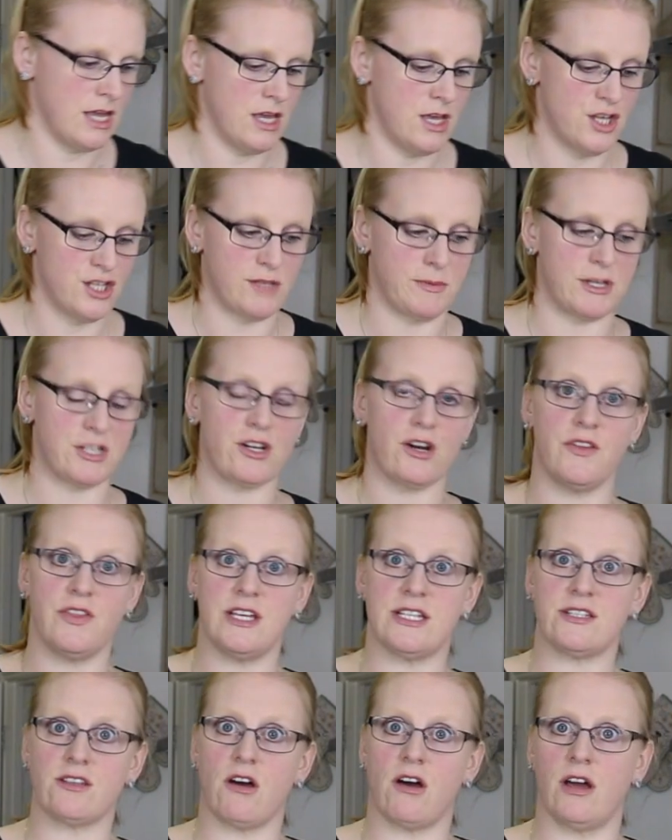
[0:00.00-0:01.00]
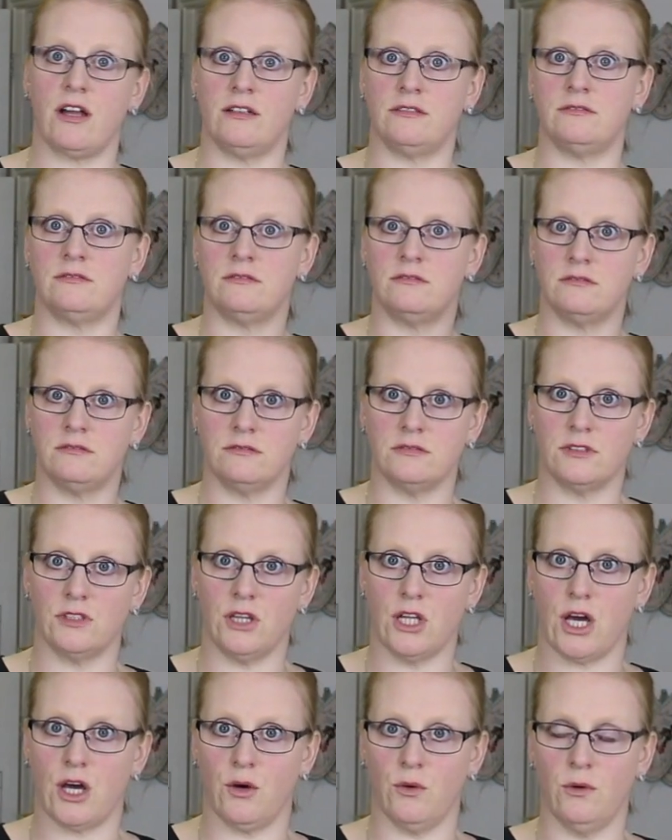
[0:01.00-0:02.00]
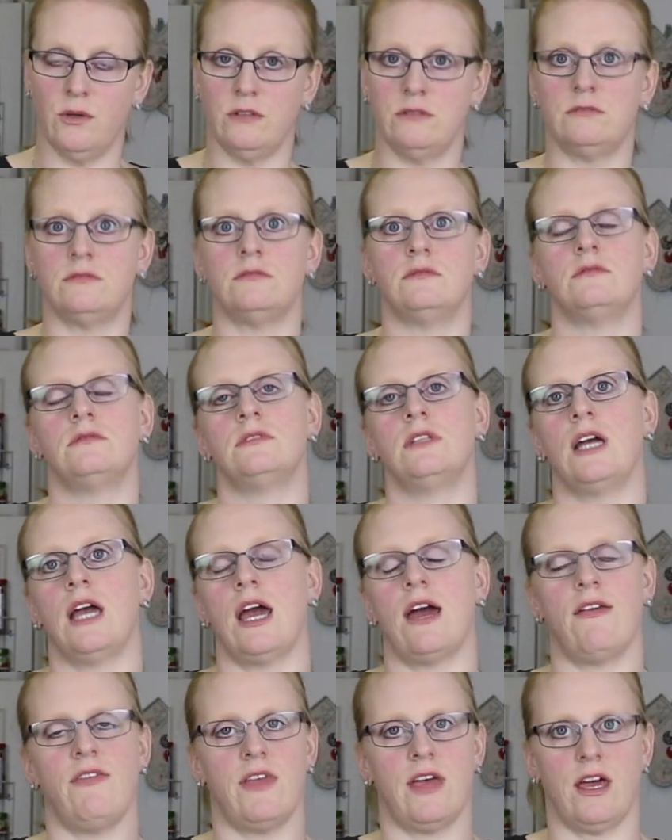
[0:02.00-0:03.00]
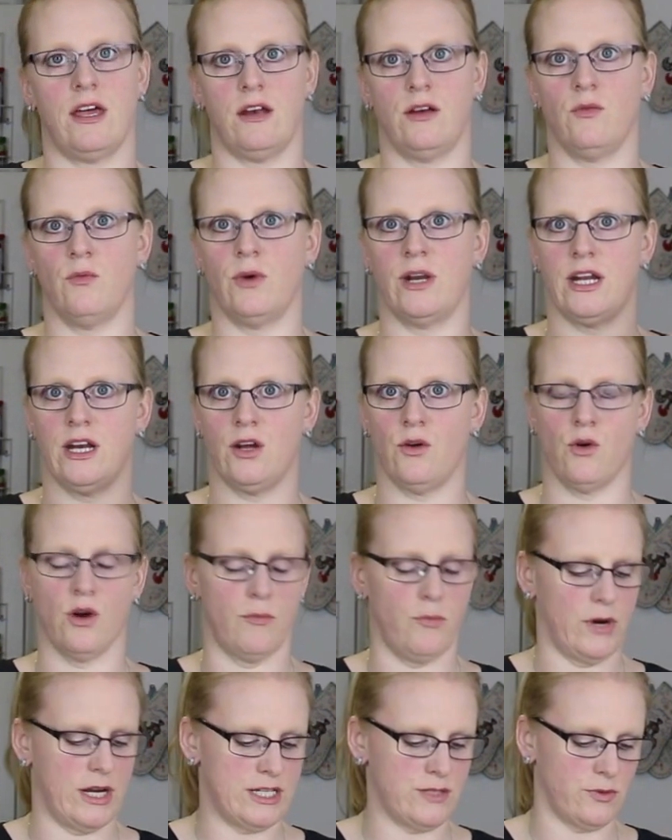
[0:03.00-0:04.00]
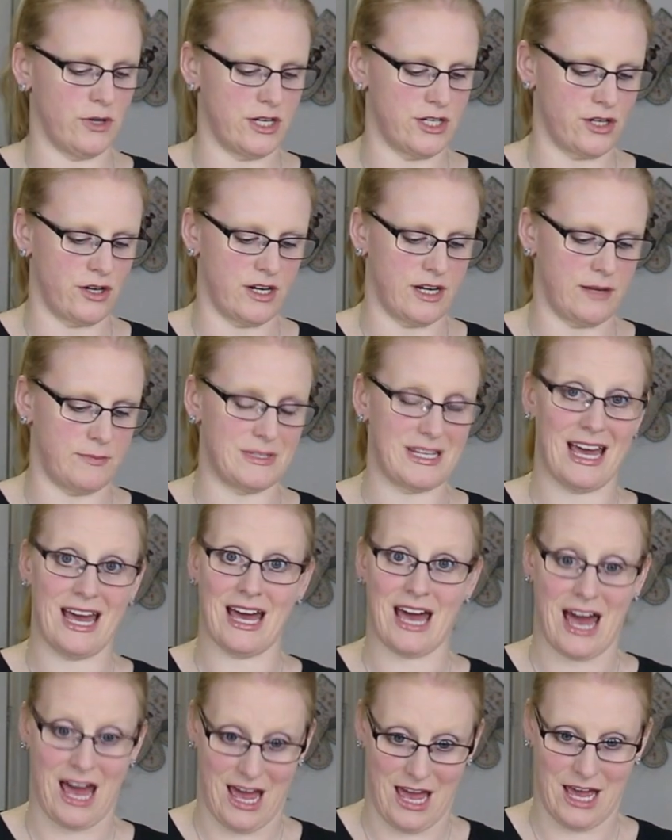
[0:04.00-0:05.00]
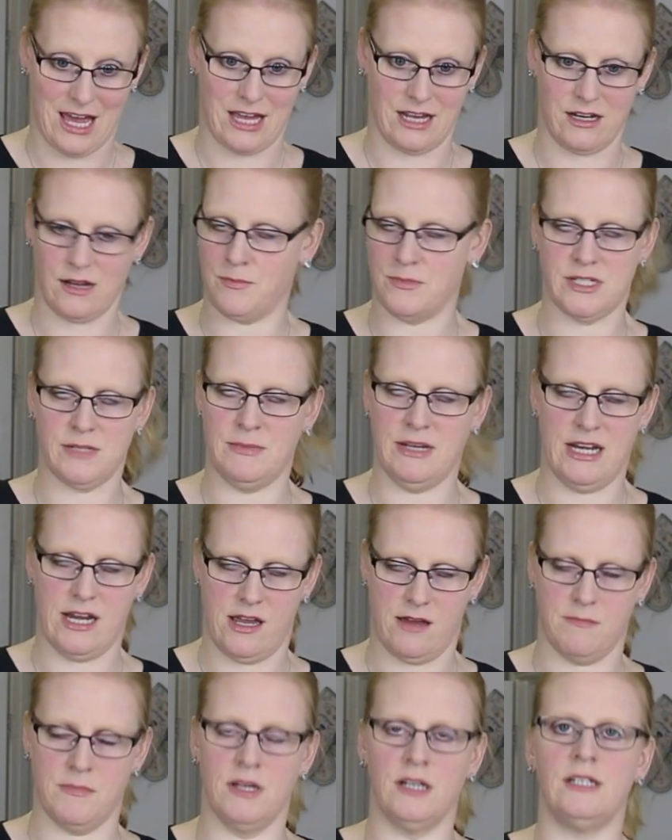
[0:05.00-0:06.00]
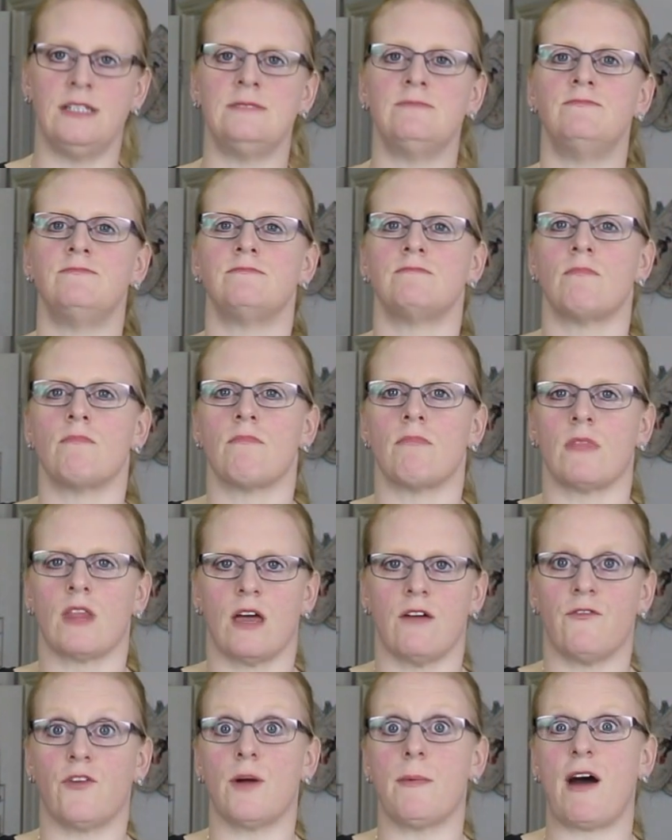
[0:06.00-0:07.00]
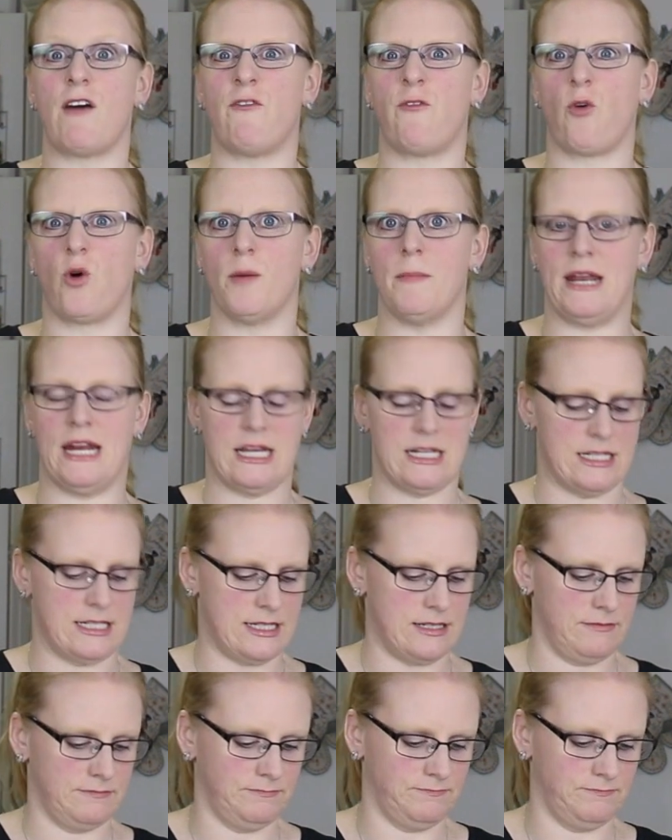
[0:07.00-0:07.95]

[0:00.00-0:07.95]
So I'm going to turn this on low. And then when it incorporates, we're going to turn it up to high, to medium, for about 4 minutes.